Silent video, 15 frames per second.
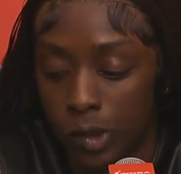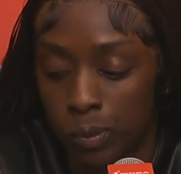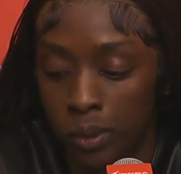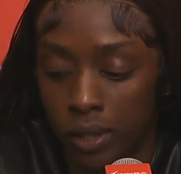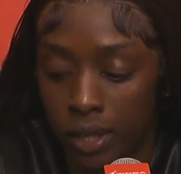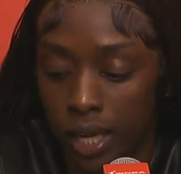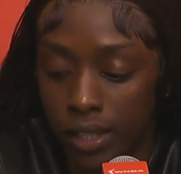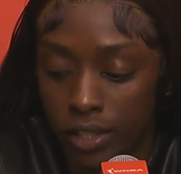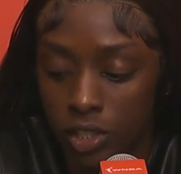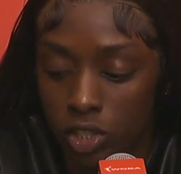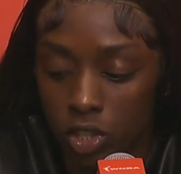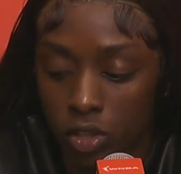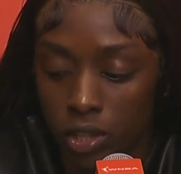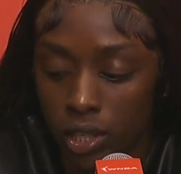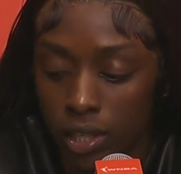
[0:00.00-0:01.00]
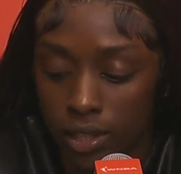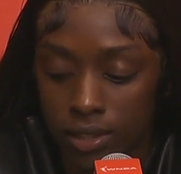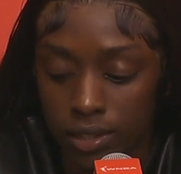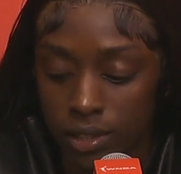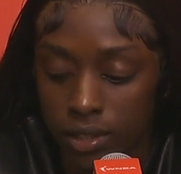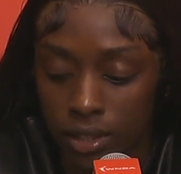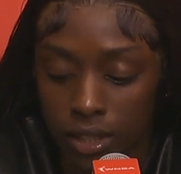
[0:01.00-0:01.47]
But I just know that
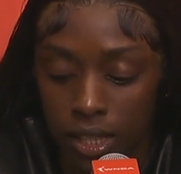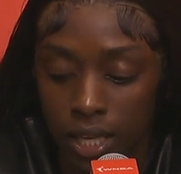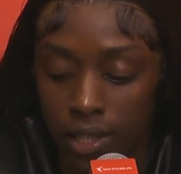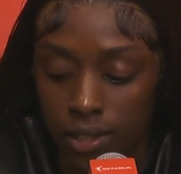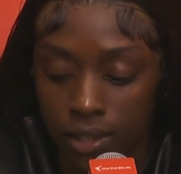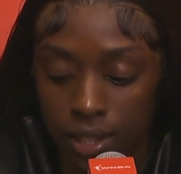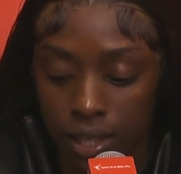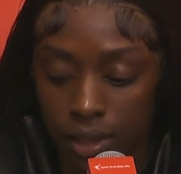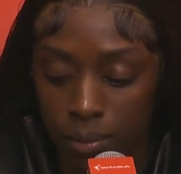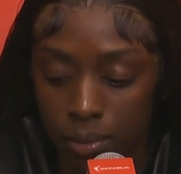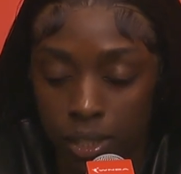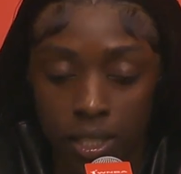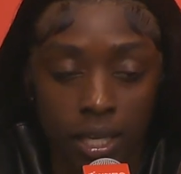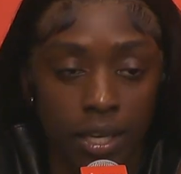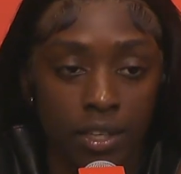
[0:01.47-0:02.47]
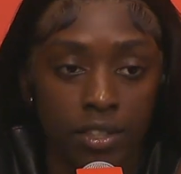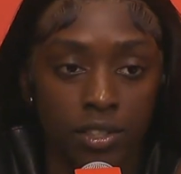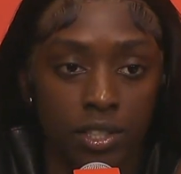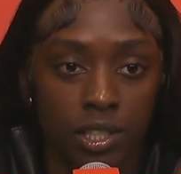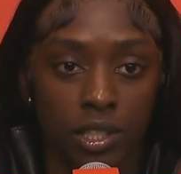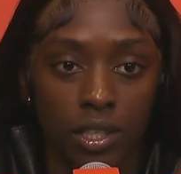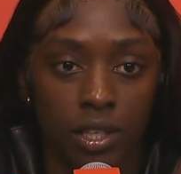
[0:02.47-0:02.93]
consistently I just got to bring the
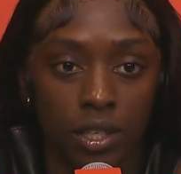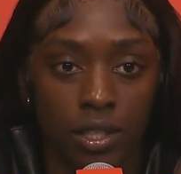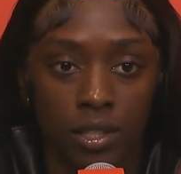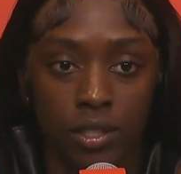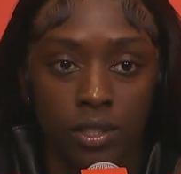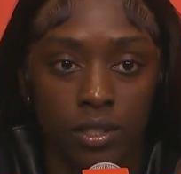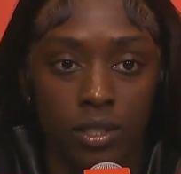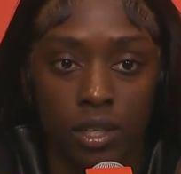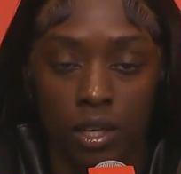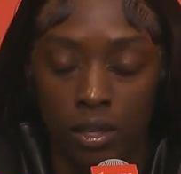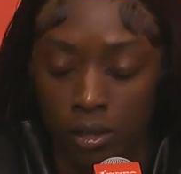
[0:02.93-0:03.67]
energy and